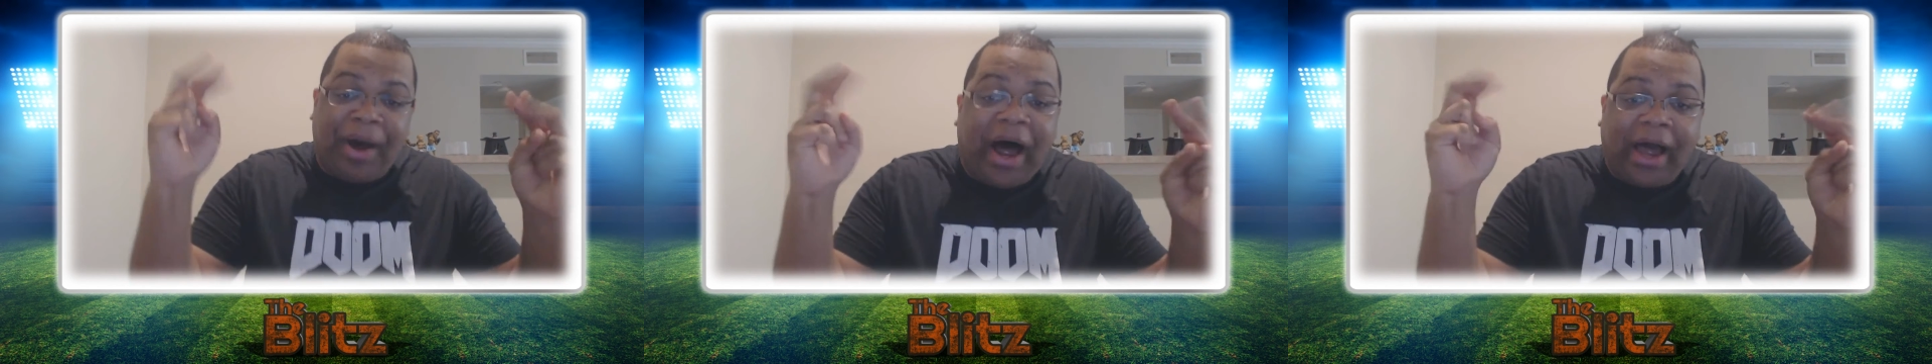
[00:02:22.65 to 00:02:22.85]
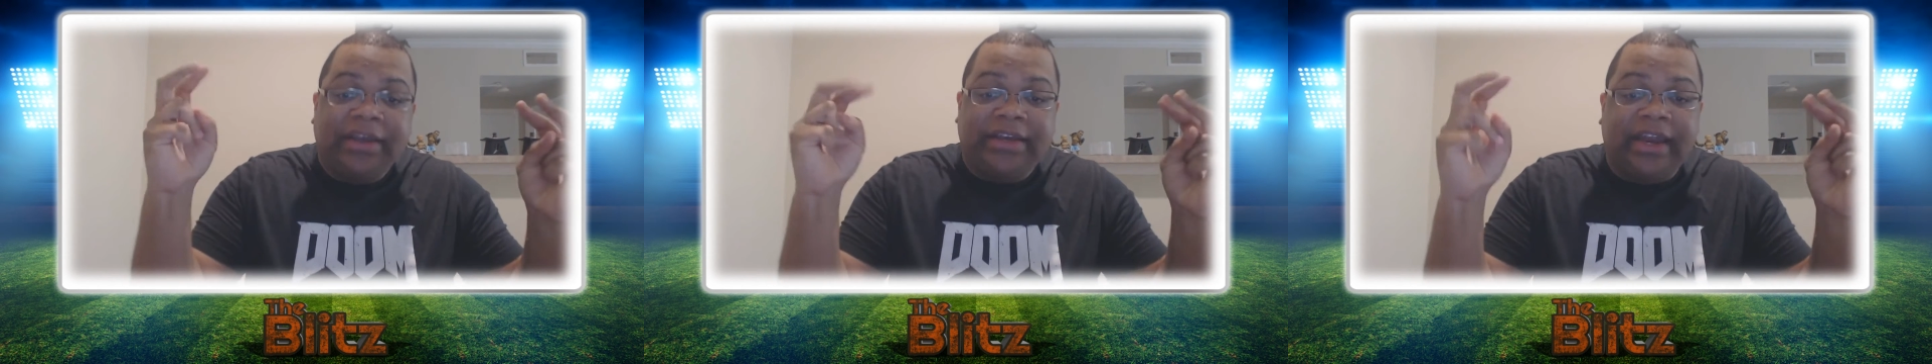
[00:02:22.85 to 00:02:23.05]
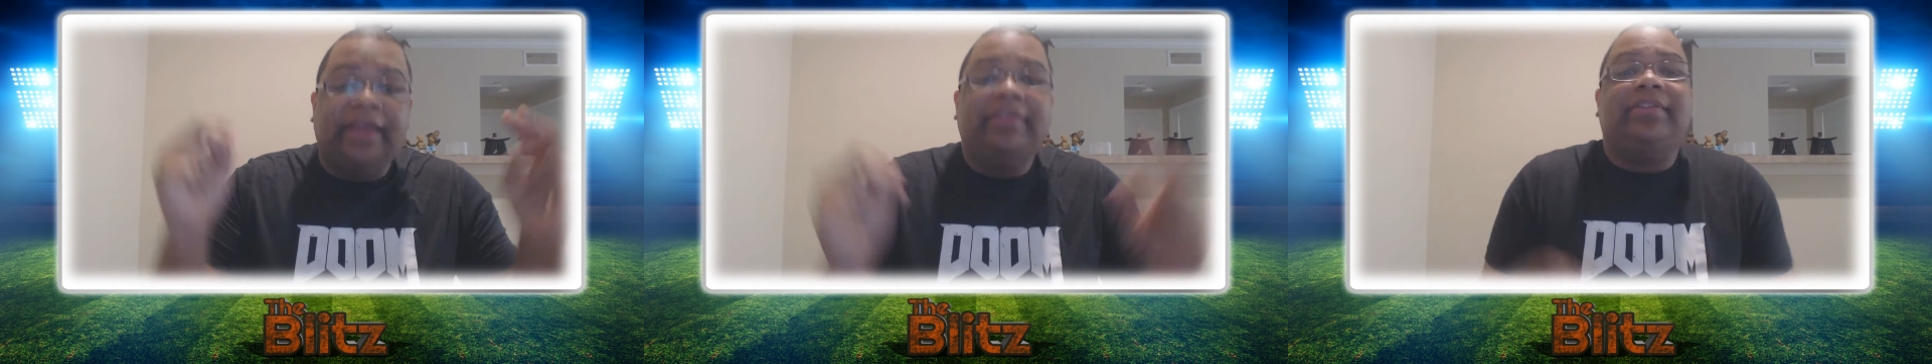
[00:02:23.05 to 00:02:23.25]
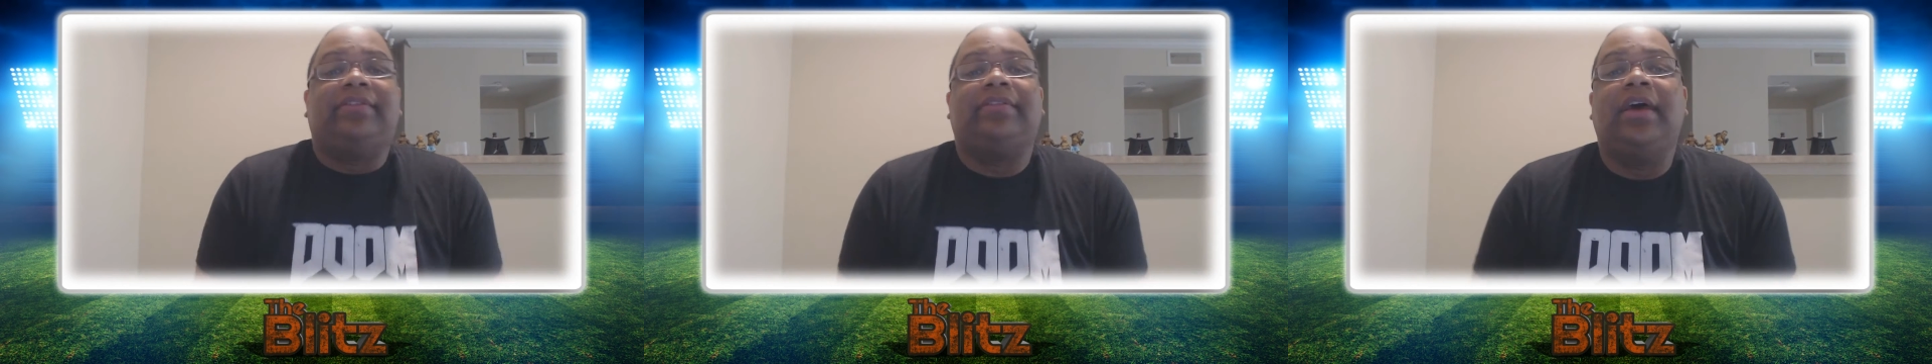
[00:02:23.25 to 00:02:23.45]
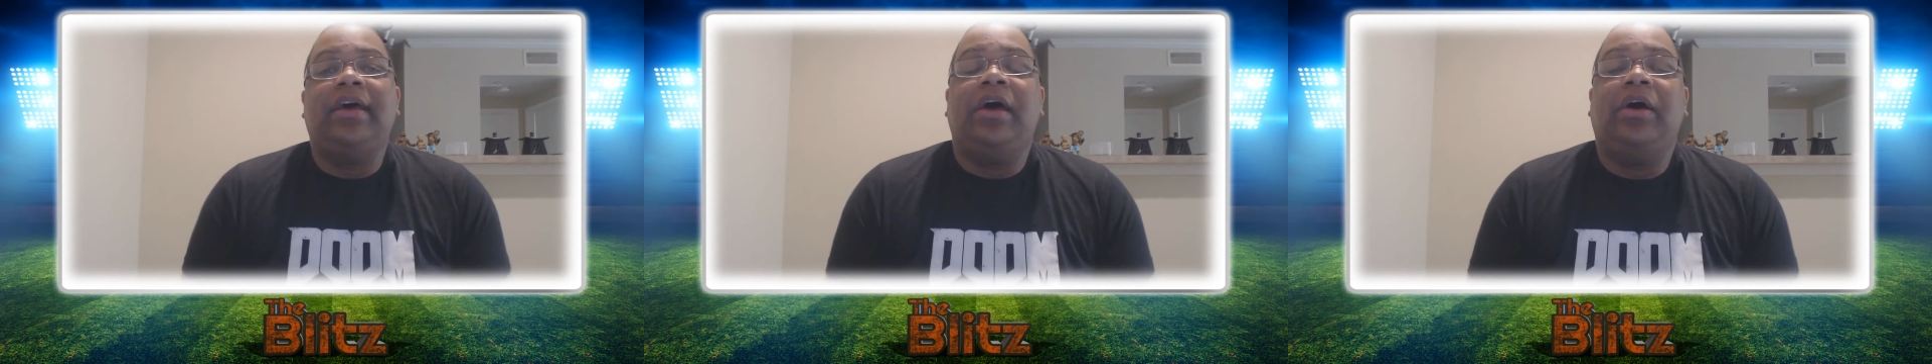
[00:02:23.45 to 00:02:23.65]

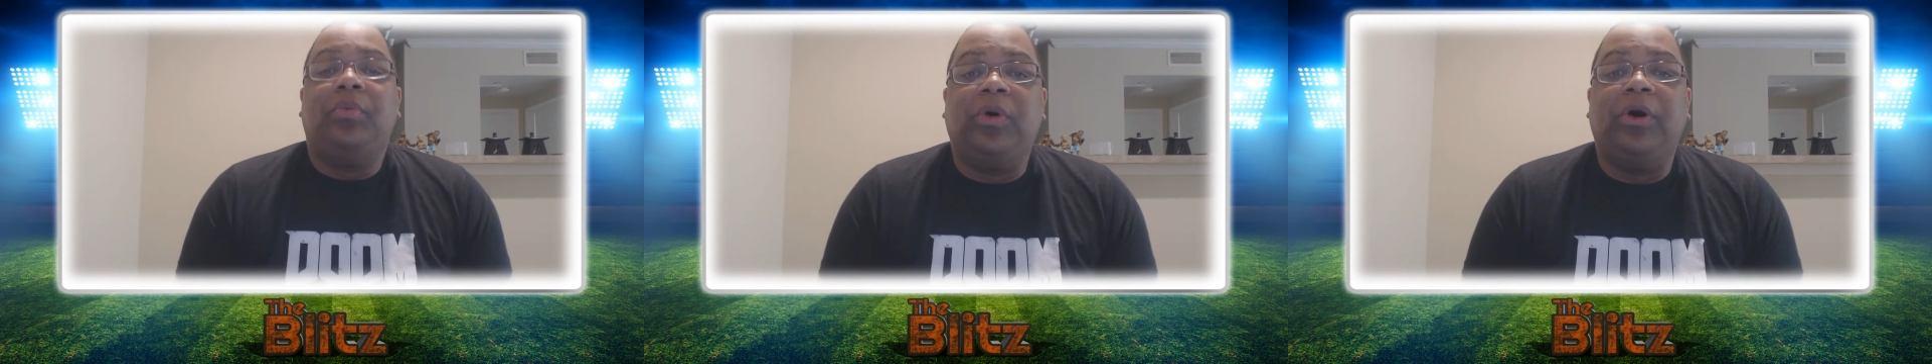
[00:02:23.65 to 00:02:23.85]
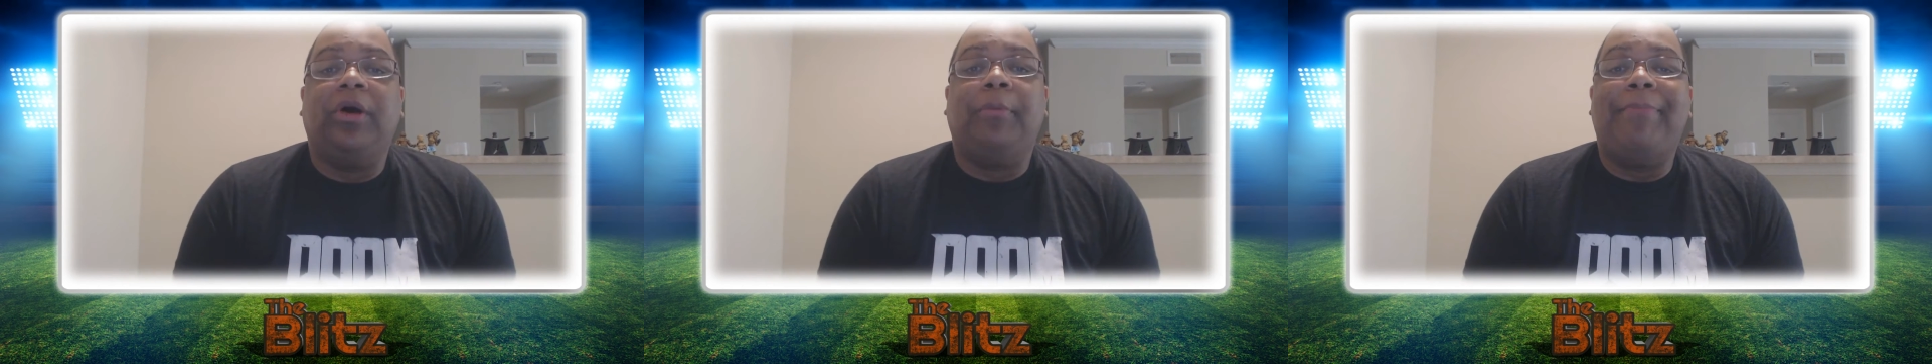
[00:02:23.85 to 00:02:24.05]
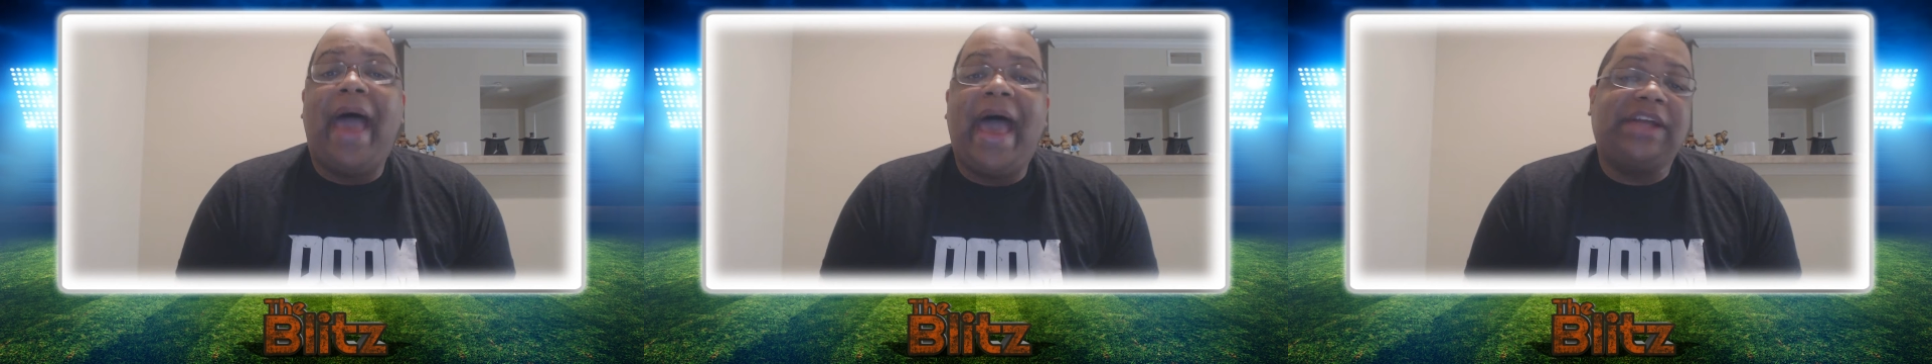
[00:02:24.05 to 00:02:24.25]
pundits were